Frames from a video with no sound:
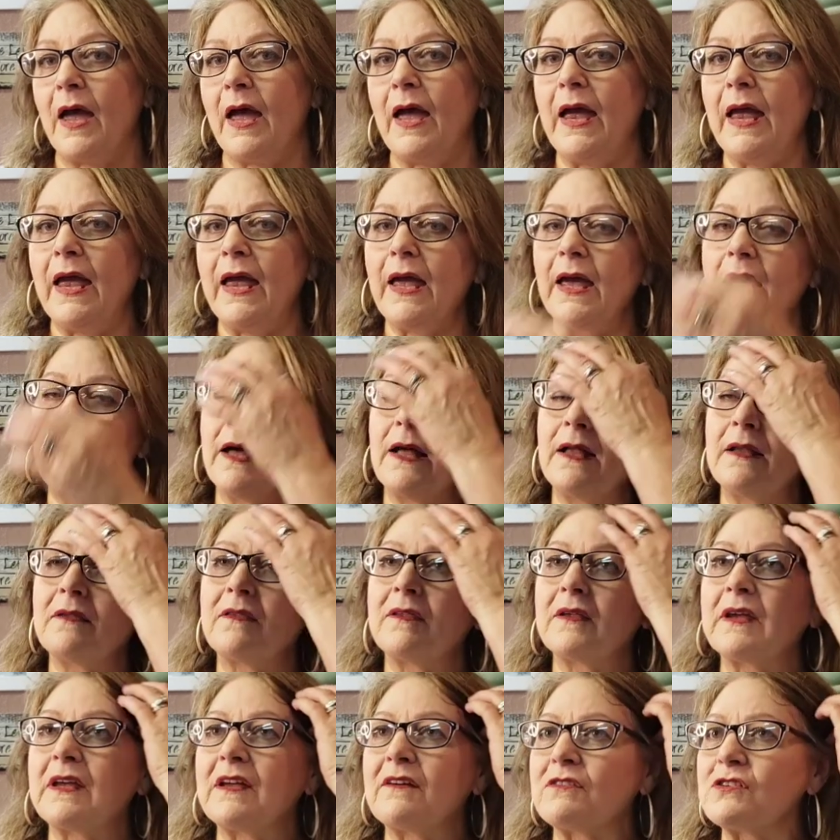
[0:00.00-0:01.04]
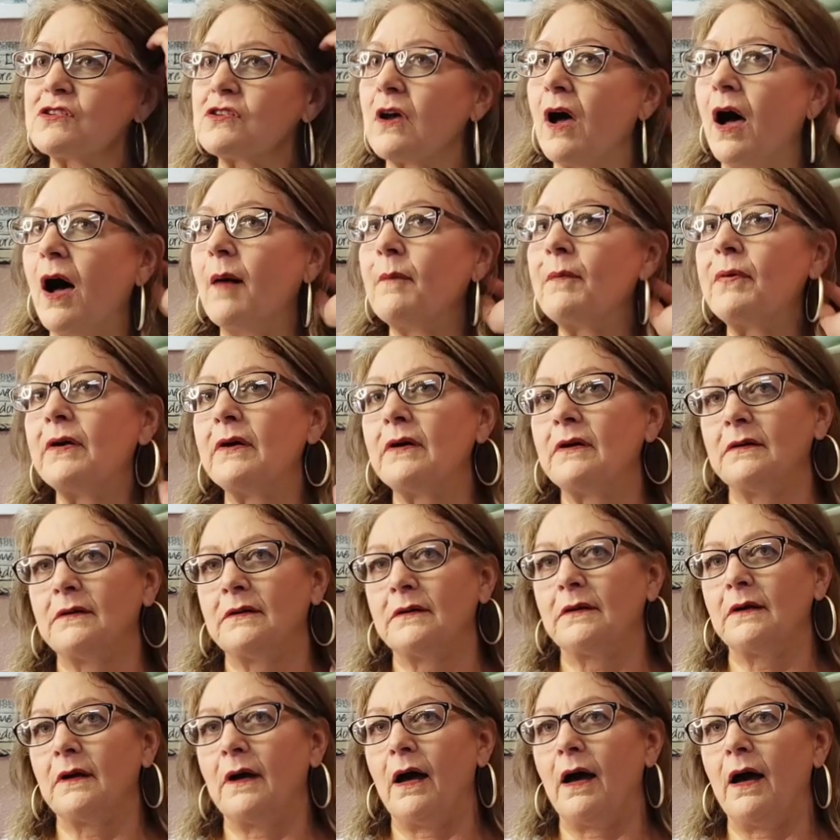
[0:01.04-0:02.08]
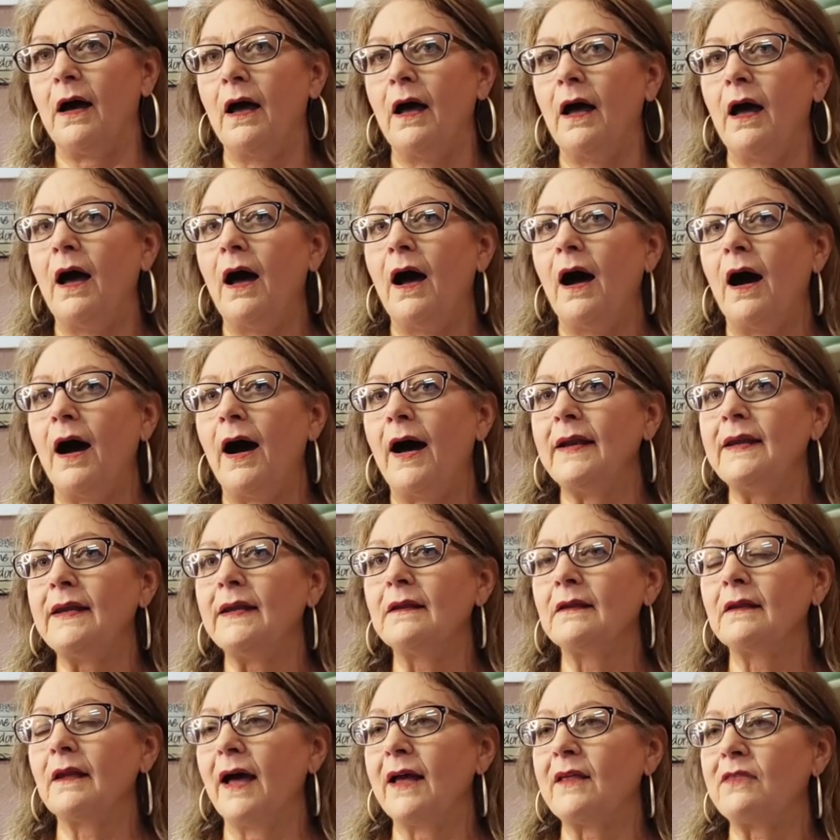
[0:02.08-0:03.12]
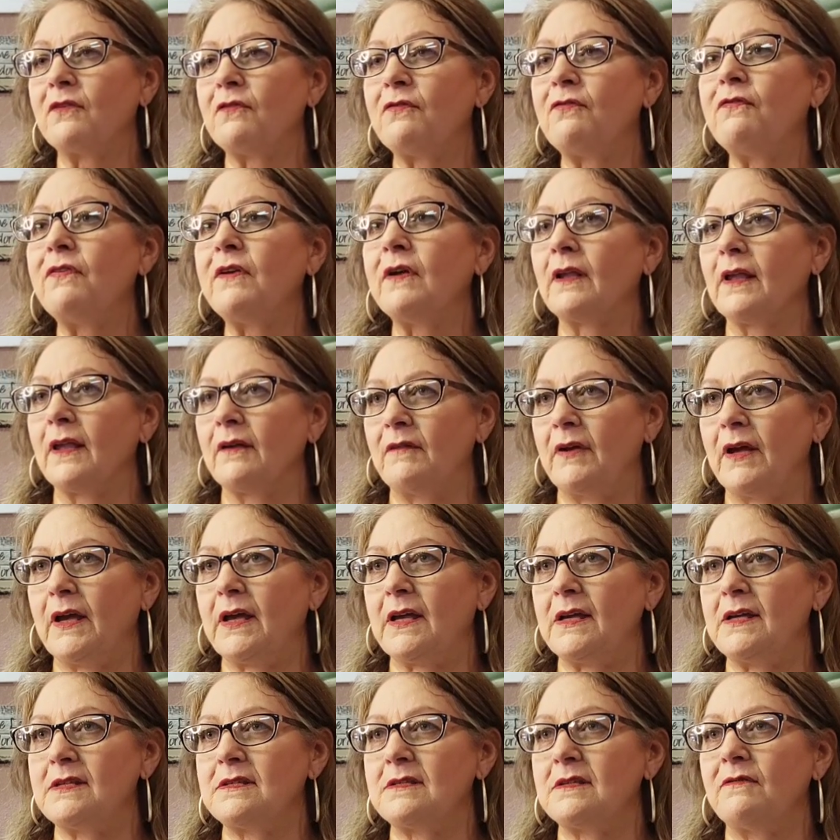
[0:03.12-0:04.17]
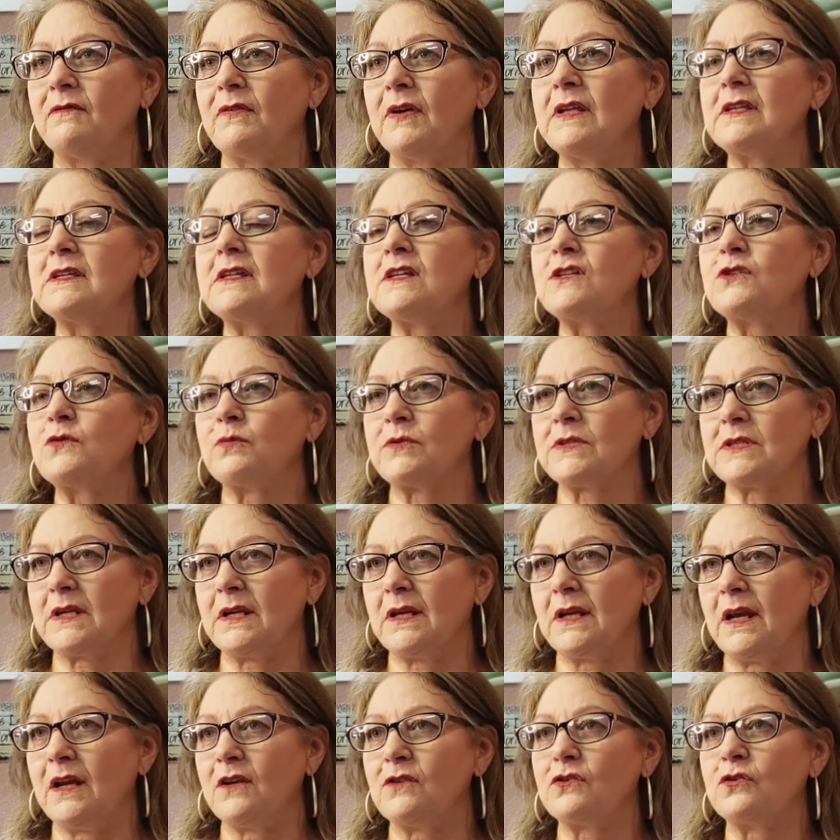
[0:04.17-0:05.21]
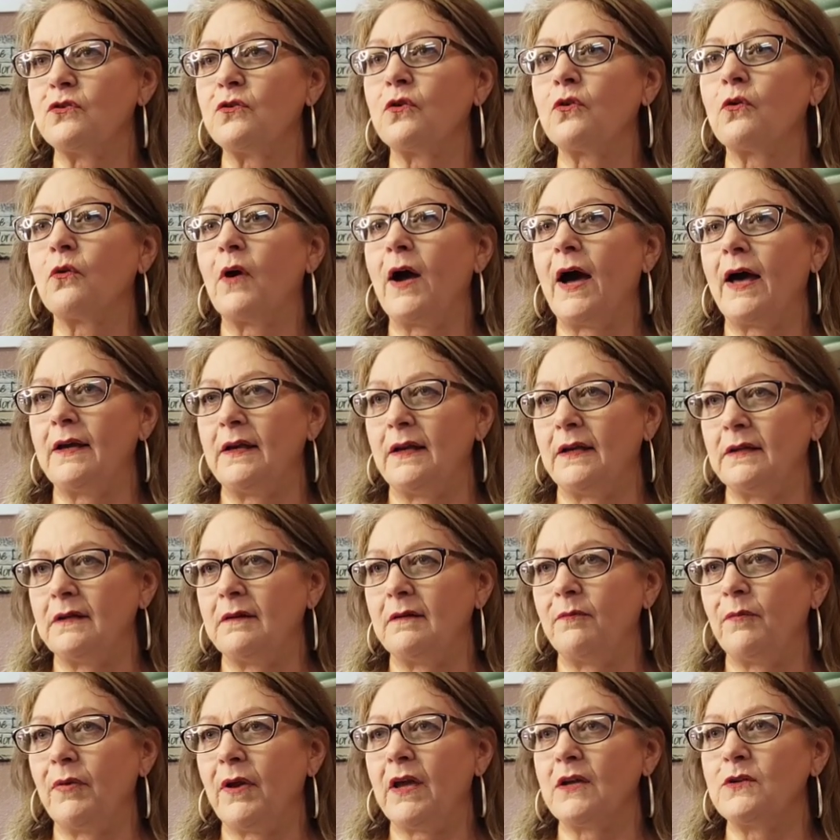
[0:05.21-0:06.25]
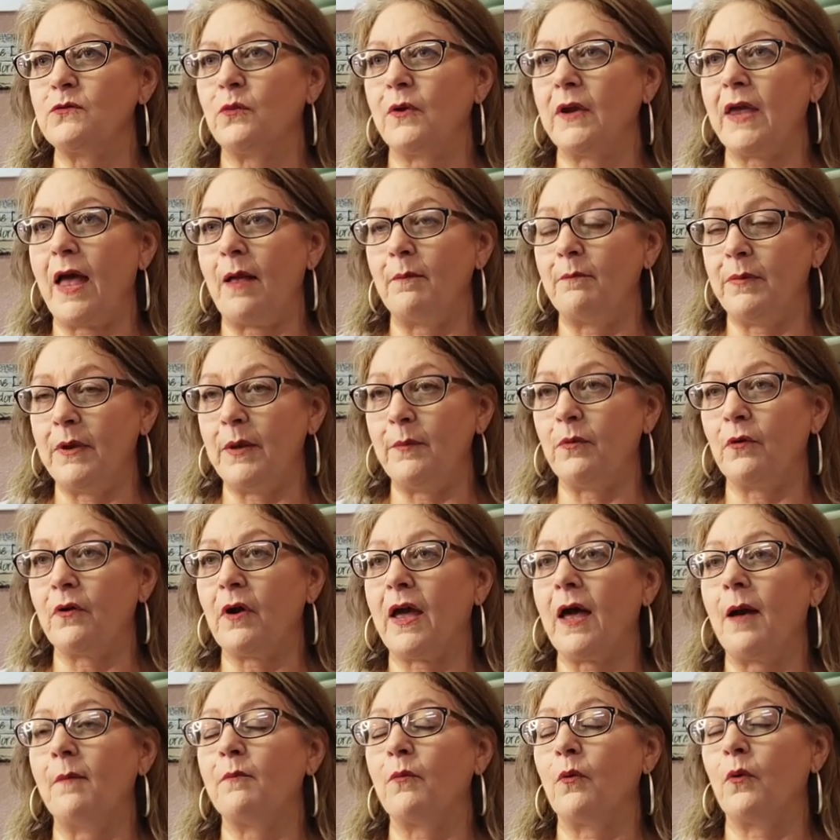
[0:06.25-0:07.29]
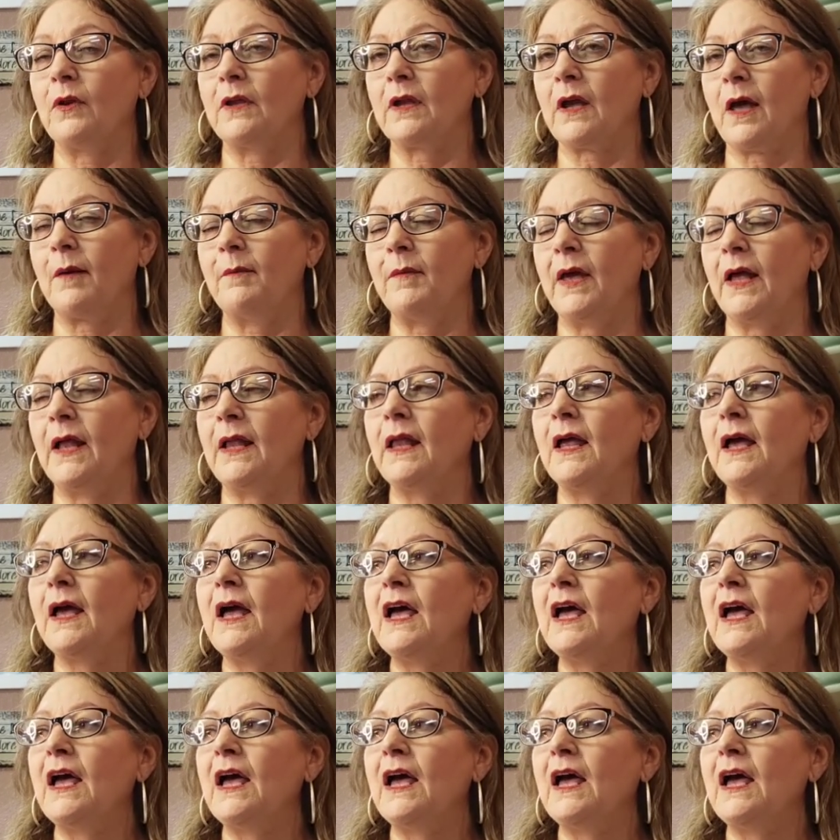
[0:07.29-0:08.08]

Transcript: And the gift shop, I didn't like the feel of it because the vintage was getting too crowded because we had people kept wanting to come in.